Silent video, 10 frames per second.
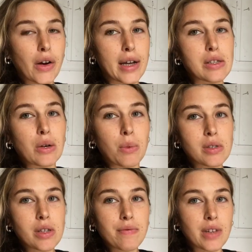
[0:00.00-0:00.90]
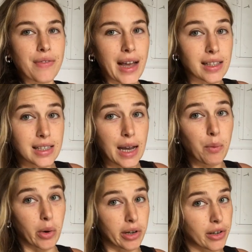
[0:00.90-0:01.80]
Okay, so once you've done that
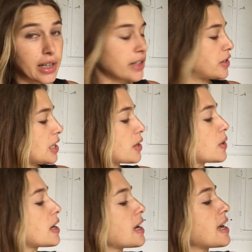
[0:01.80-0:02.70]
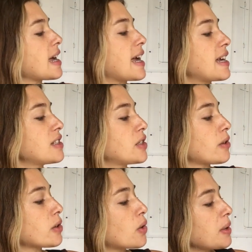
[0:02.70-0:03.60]
step, what you're gonna do is
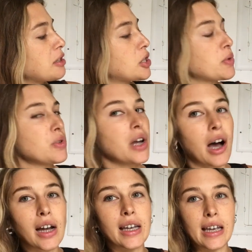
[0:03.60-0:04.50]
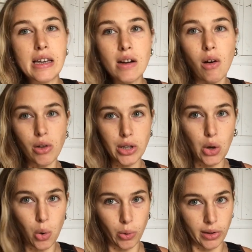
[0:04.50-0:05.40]
you're going to knock in all the
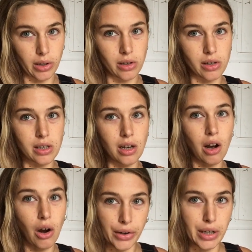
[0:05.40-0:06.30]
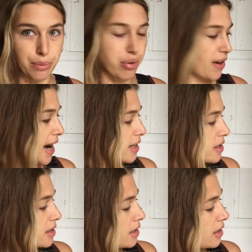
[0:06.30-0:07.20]
corners on your
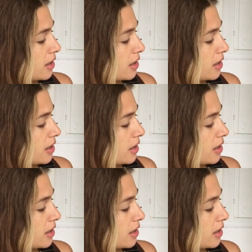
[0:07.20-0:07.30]
press.